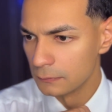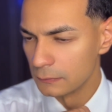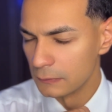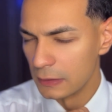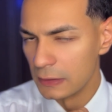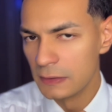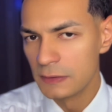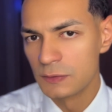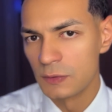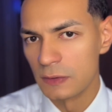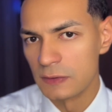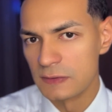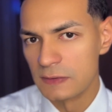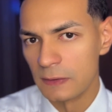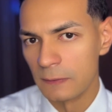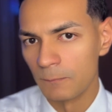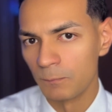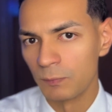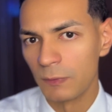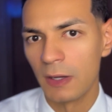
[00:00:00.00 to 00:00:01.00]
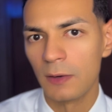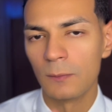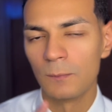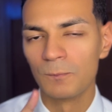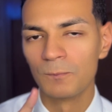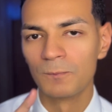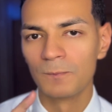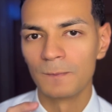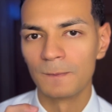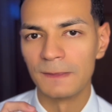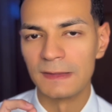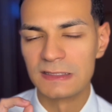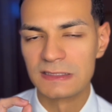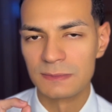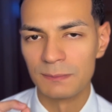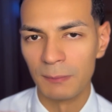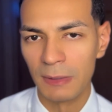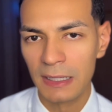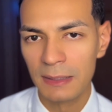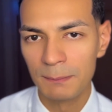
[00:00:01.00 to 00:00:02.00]
interesting. Now,
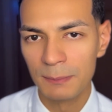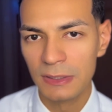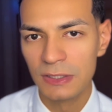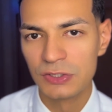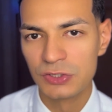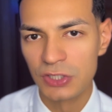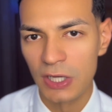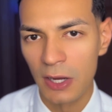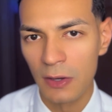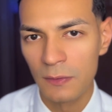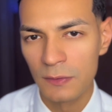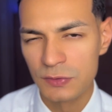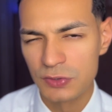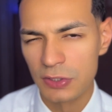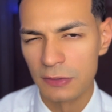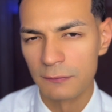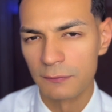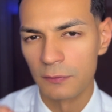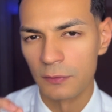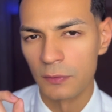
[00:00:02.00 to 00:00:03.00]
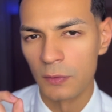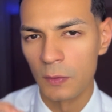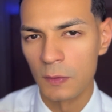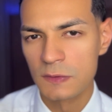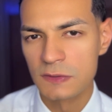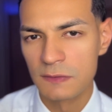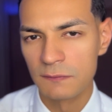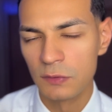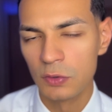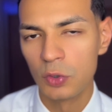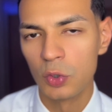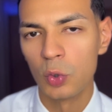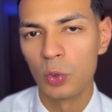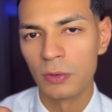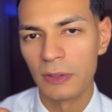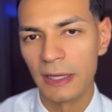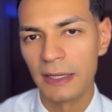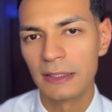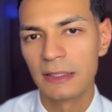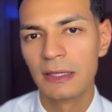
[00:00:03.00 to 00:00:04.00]
this might be challenging for those of you who
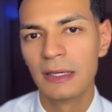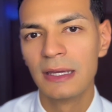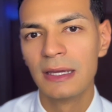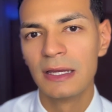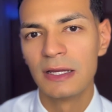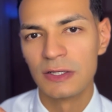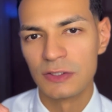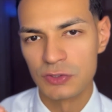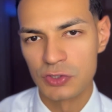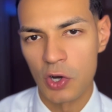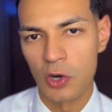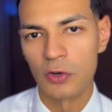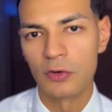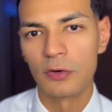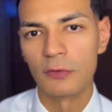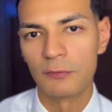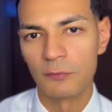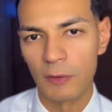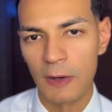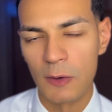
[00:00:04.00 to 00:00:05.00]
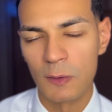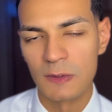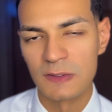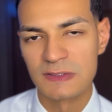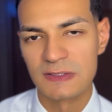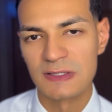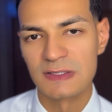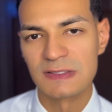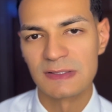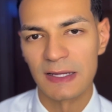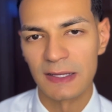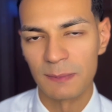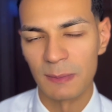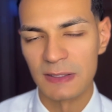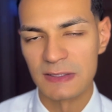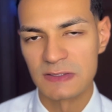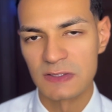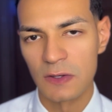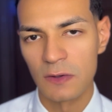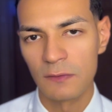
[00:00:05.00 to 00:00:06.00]
like darker fragrances like
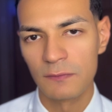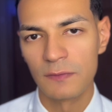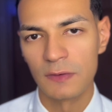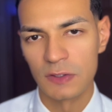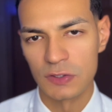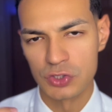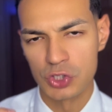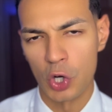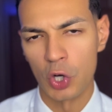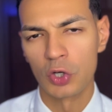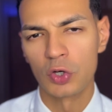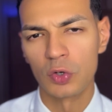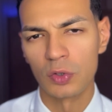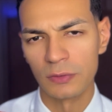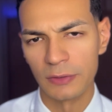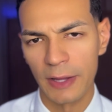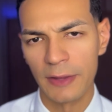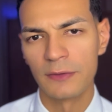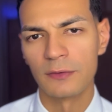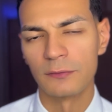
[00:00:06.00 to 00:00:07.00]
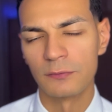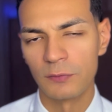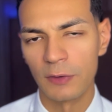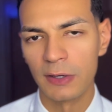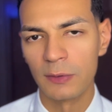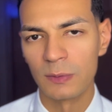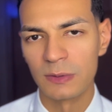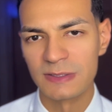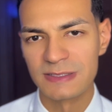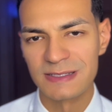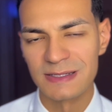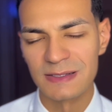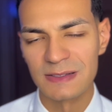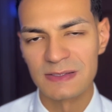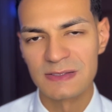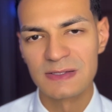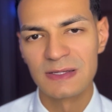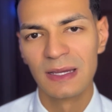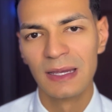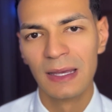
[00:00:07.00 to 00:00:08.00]
myself, darker leather
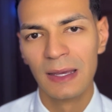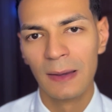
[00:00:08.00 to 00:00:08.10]
fragrances.